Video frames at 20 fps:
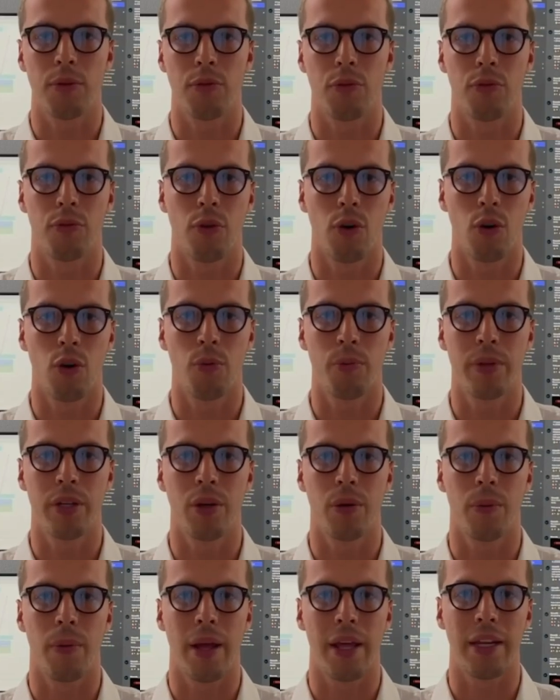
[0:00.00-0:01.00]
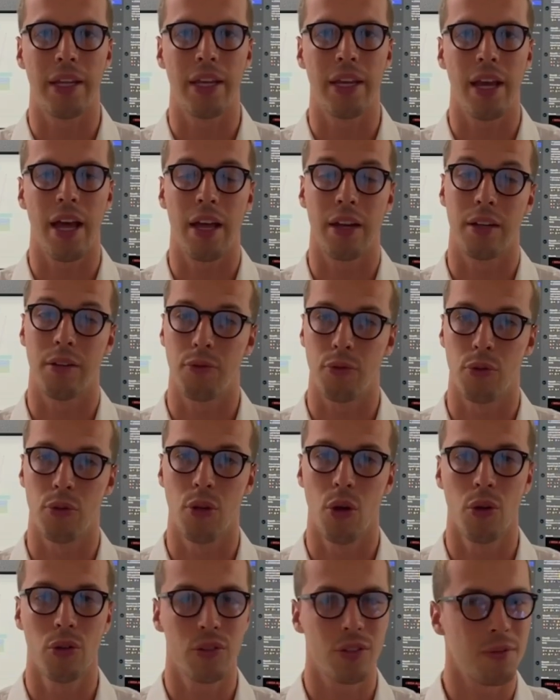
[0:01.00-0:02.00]
if you follow me already, and if you
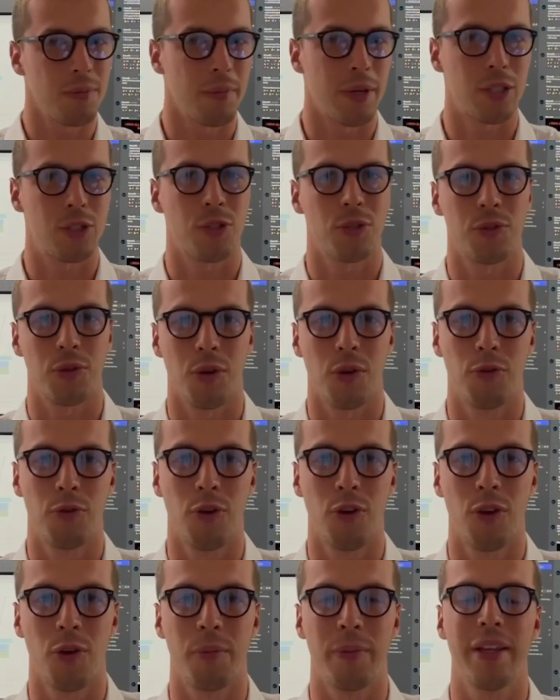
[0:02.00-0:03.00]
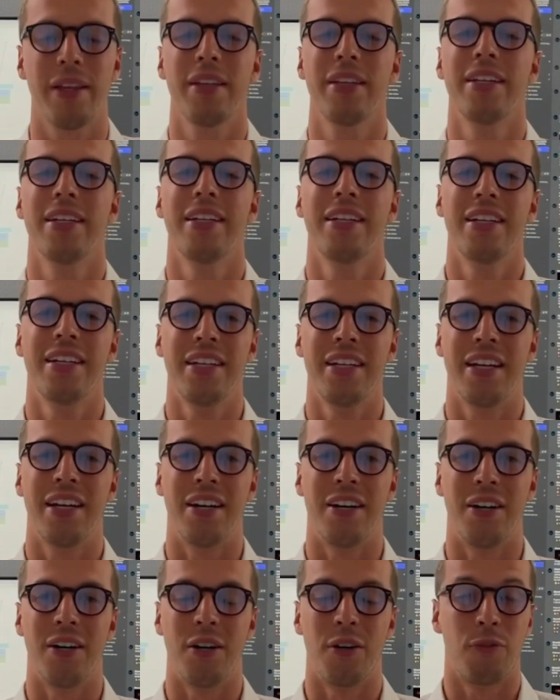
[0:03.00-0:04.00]
don't, make sure to go follow me
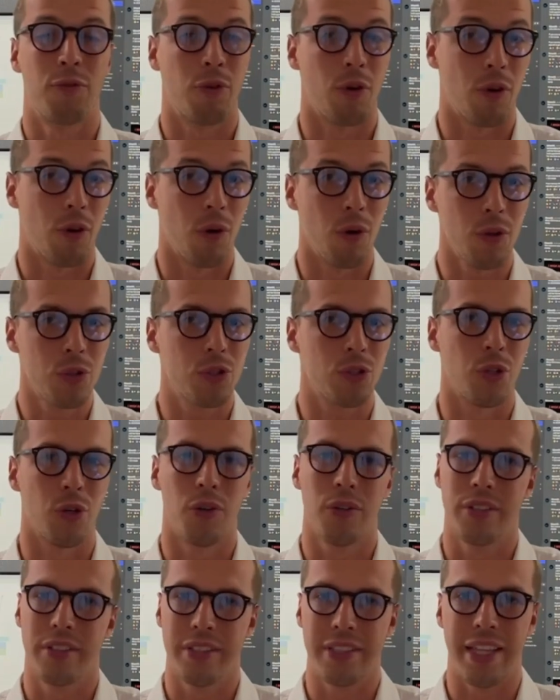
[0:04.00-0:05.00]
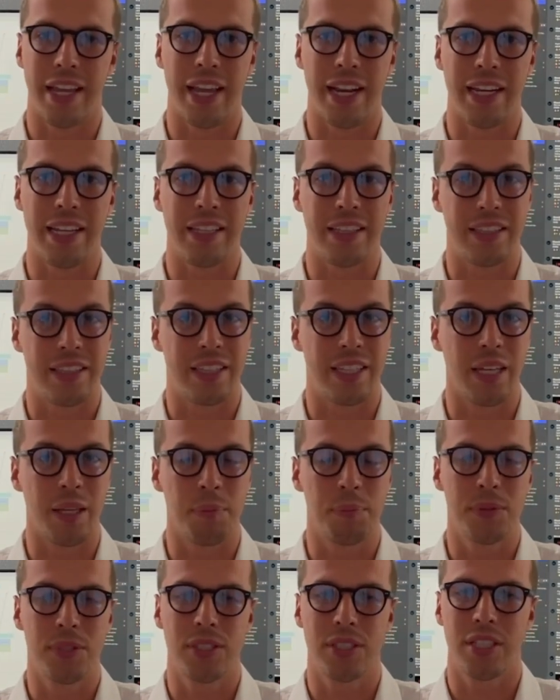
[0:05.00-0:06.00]
uh, for also daily
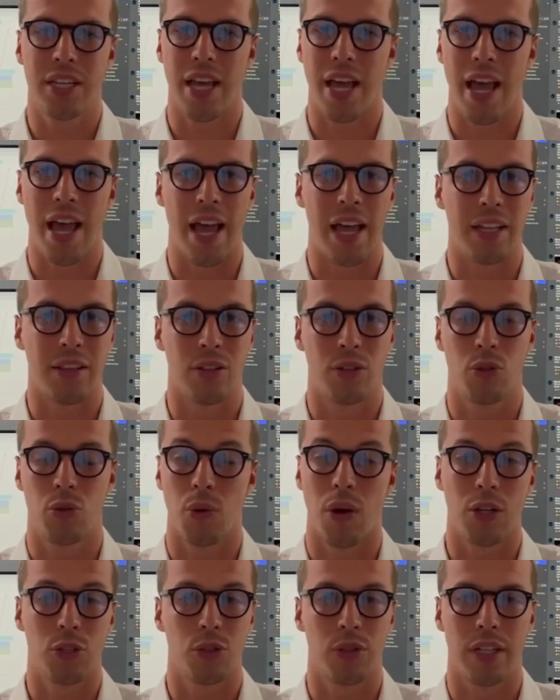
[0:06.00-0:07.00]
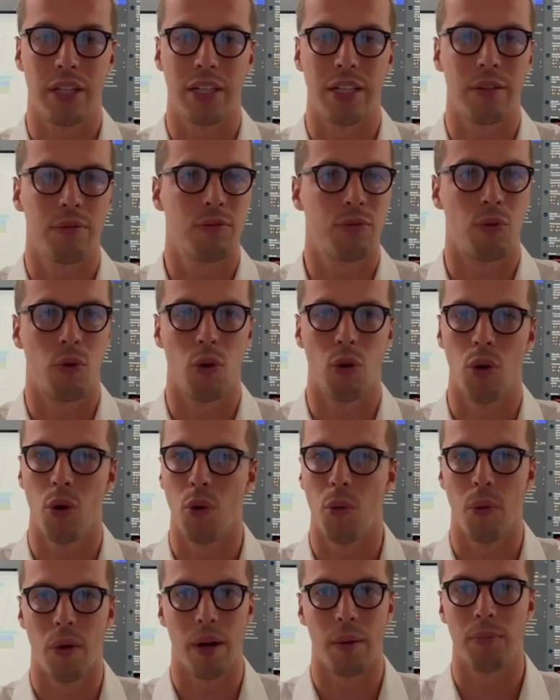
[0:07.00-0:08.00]
tips and to actually follow
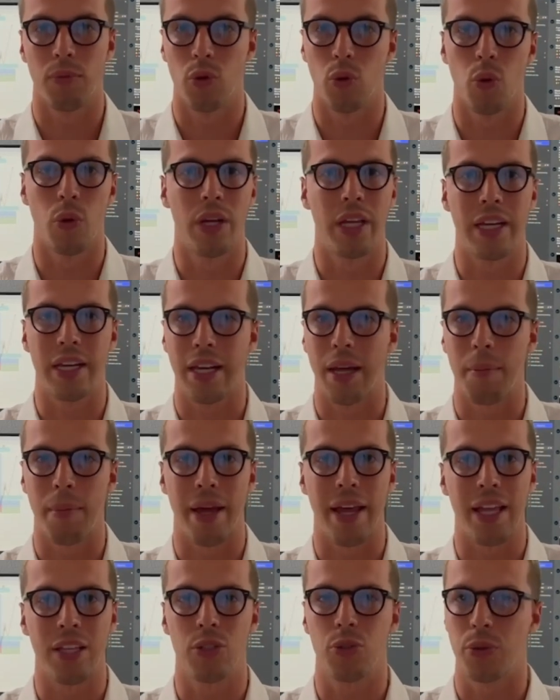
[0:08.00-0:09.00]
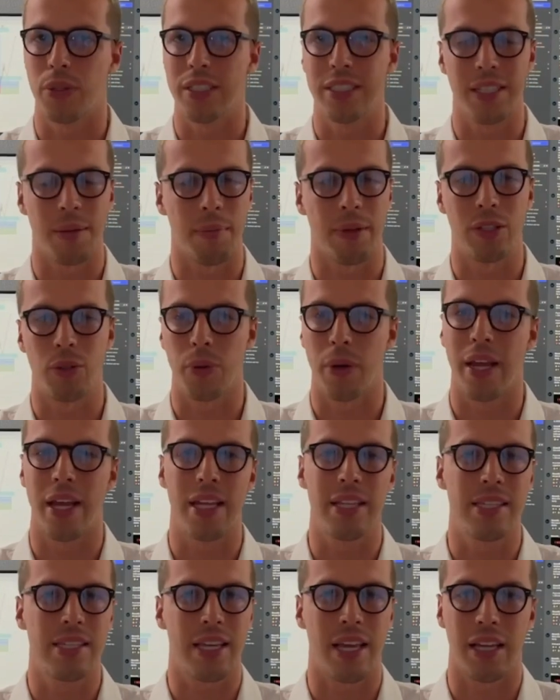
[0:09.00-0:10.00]
what I'm doing and my entries and my
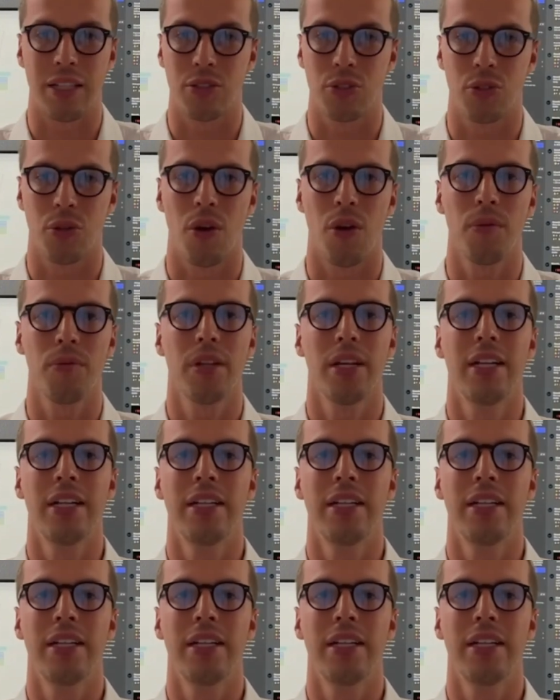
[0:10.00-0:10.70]
trades and so on